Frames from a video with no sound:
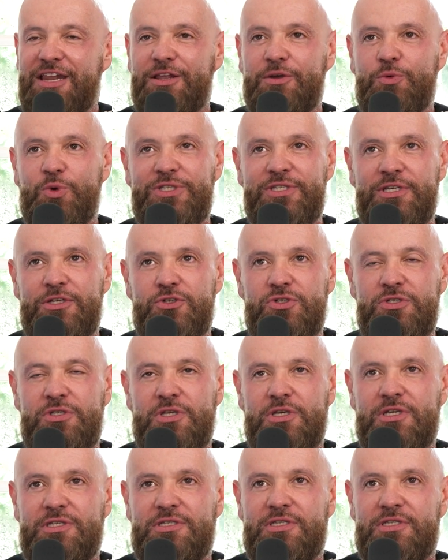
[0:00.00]
And what's
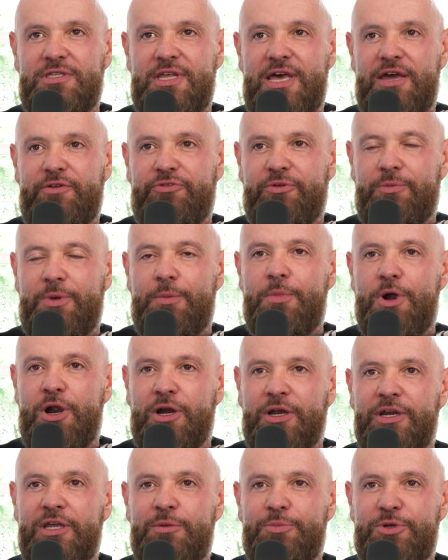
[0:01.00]
interesting is that from a
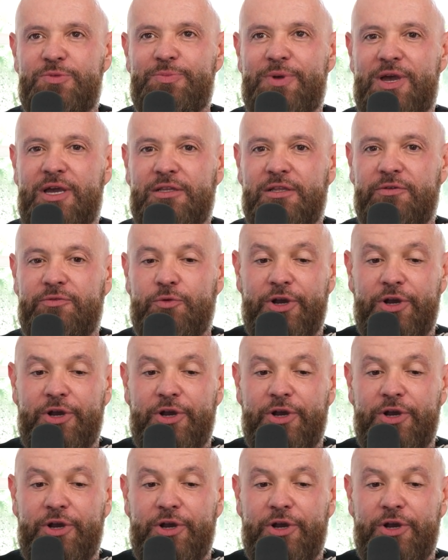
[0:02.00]
marketing perspective,